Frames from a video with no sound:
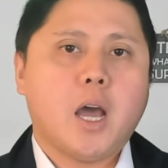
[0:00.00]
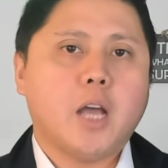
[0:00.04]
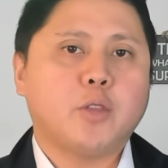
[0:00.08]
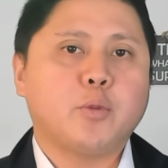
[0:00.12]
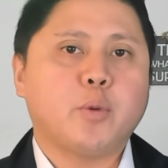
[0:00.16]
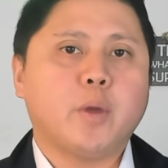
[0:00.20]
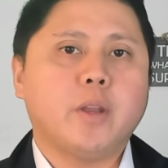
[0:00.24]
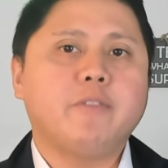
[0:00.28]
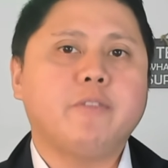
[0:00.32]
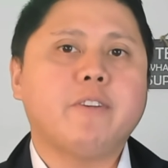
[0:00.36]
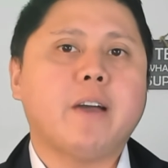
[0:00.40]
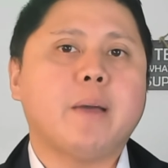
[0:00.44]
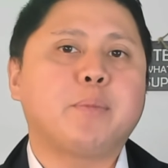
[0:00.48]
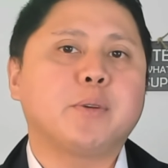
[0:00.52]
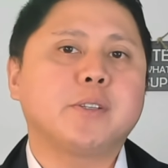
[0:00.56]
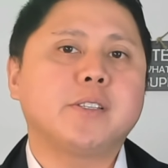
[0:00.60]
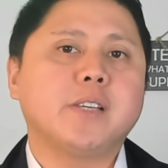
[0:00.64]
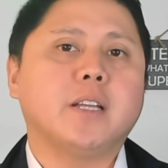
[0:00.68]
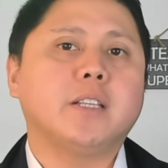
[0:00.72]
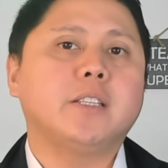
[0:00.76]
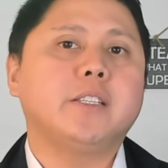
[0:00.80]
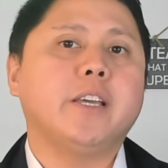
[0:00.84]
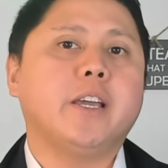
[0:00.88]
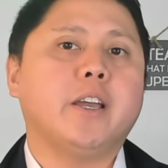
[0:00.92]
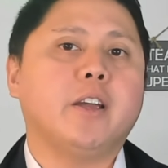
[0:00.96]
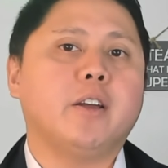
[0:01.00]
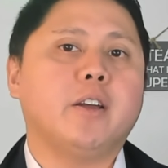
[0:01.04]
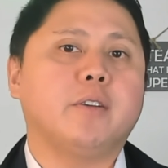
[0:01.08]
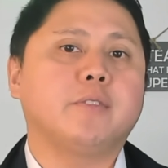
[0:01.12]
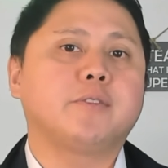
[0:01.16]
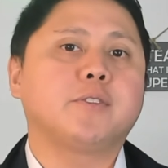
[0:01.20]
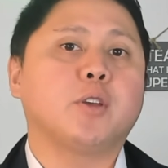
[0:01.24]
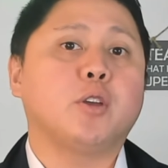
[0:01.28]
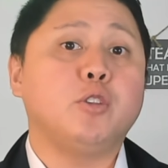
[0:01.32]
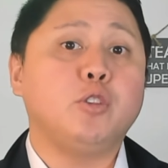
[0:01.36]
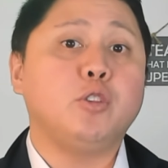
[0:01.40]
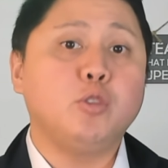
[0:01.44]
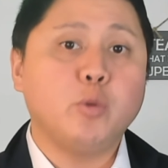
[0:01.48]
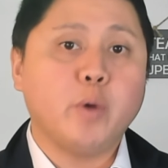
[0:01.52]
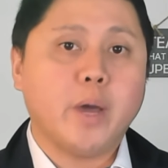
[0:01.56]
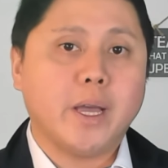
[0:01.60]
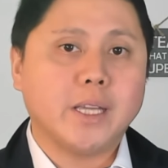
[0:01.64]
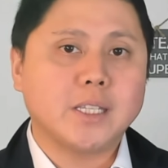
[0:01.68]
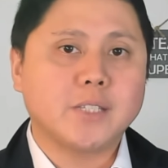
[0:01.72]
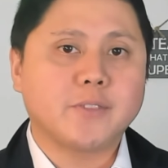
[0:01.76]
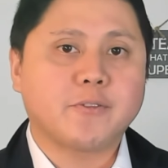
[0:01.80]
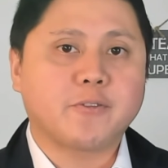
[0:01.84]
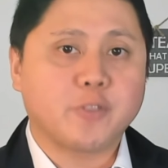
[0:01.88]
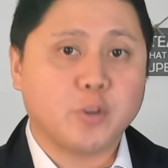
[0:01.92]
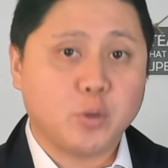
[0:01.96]
a 25% tariffs on
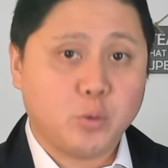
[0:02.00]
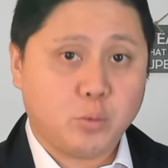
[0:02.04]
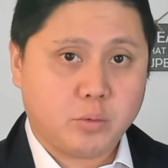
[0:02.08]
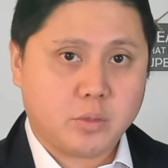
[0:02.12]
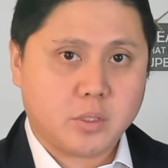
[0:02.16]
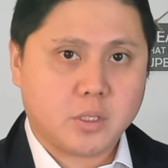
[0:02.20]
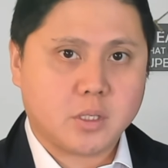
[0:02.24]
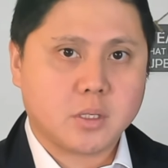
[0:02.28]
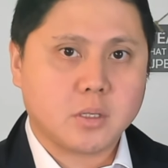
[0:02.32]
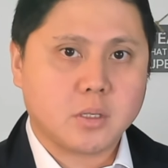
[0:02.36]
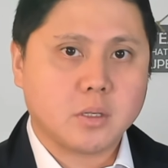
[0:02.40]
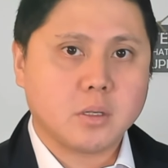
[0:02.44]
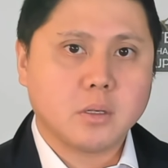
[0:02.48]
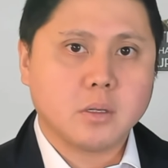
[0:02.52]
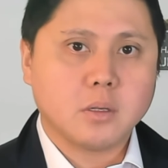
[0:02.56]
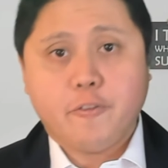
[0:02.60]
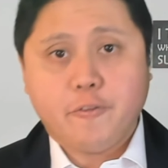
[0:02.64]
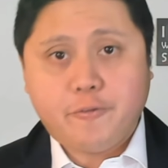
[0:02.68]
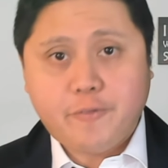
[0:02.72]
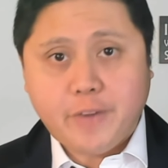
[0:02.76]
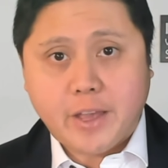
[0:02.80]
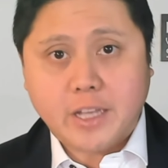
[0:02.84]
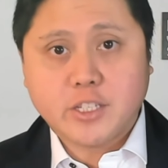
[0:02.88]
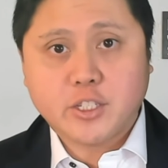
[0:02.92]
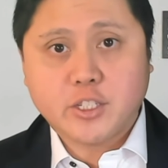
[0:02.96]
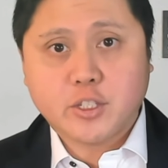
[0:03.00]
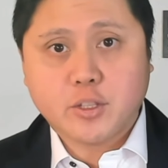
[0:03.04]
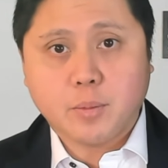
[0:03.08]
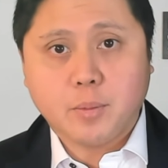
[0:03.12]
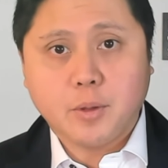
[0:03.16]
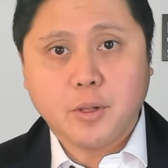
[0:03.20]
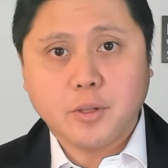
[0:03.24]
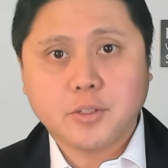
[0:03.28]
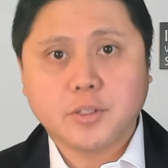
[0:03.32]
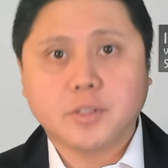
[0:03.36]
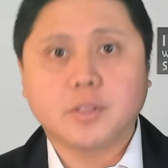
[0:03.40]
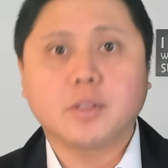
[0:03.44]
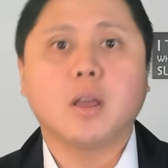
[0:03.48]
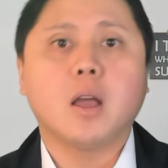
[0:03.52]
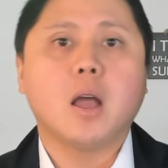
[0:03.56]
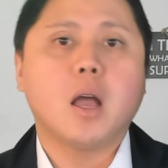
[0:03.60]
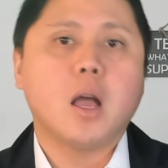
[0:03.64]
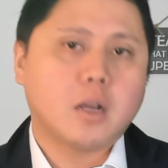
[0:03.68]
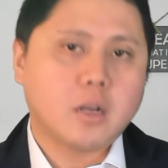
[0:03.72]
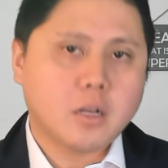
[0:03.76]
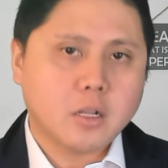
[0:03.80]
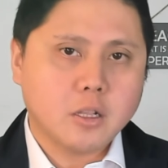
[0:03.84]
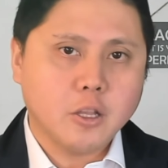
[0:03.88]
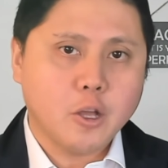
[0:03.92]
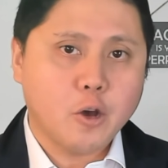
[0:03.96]
US fruits, vegetables,
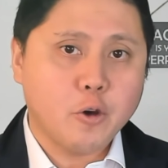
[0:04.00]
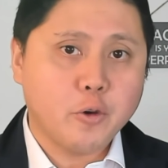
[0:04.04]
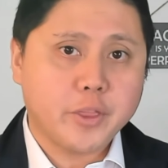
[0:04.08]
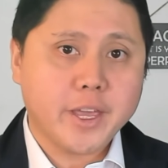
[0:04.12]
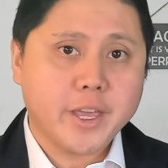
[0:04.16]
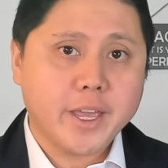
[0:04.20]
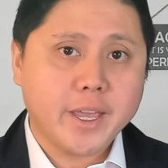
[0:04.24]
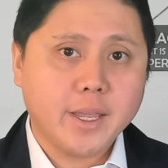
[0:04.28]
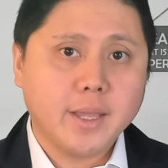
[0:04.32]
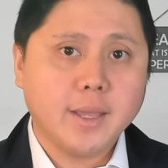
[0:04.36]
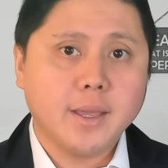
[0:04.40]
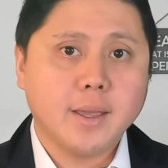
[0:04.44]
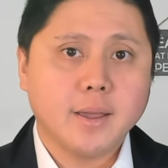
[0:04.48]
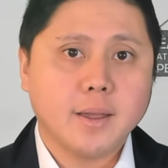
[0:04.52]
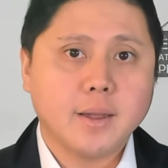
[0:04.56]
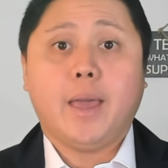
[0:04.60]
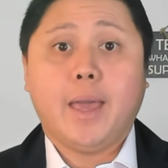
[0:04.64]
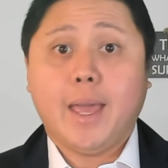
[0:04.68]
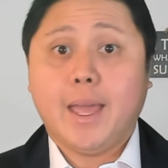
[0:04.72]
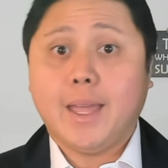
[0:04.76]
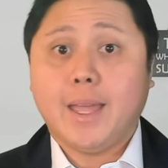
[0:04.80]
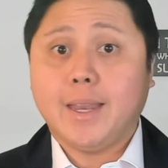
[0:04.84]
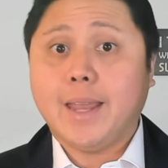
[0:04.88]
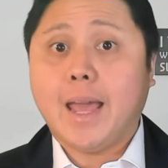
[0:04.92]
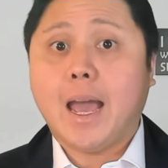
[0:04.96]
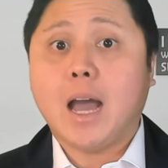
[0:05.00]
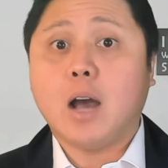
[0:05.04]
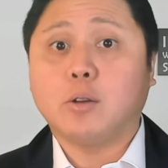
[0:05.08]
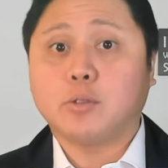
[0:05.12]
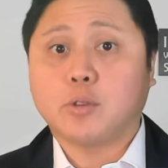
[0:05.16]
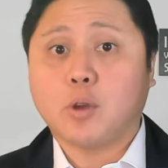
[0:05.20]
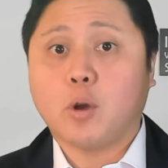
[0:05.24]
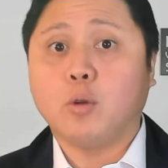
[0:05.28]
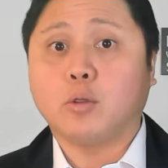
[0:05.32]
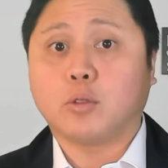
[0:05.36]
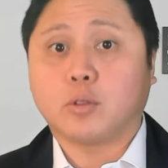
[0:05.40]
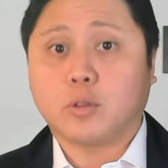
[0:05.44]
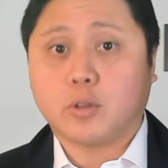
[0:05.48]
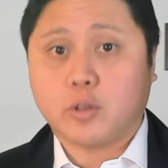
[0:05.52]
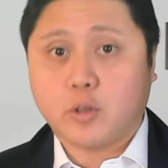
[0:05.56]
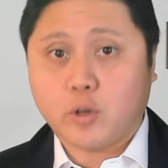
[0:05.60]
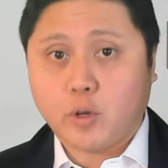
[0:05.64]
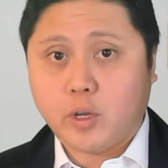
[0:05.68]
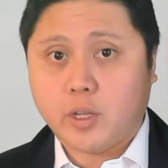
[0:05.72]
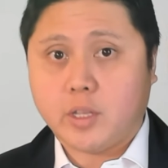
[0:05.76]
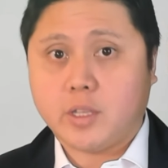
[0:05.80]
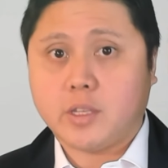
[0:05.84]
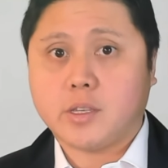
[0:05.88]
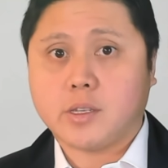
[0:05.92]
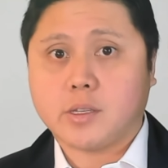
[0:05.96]
clothing, and household
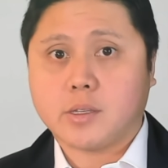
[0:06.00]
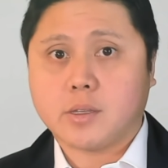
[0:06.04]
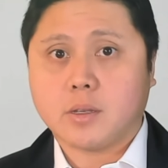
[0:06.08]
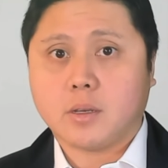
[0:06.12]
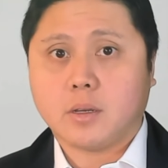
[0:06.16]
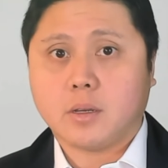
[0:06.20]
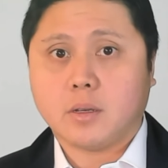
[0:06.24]
goods.